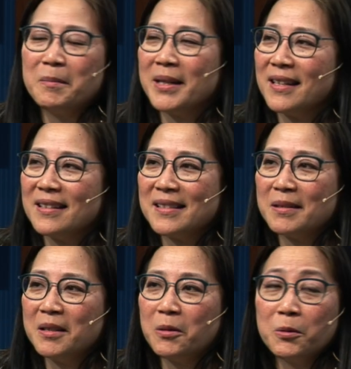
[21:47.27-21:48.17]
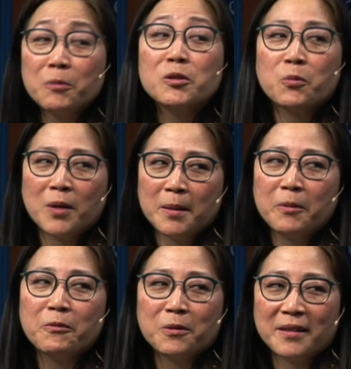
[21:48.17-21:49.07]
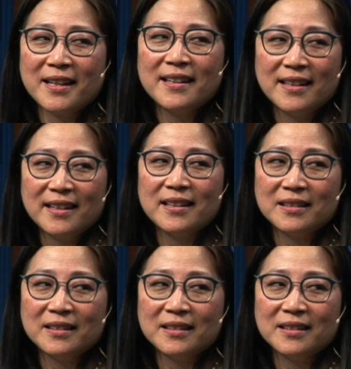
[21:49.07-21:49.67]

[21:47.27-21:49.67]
because, you know, it was way before the 88 mm-hmm.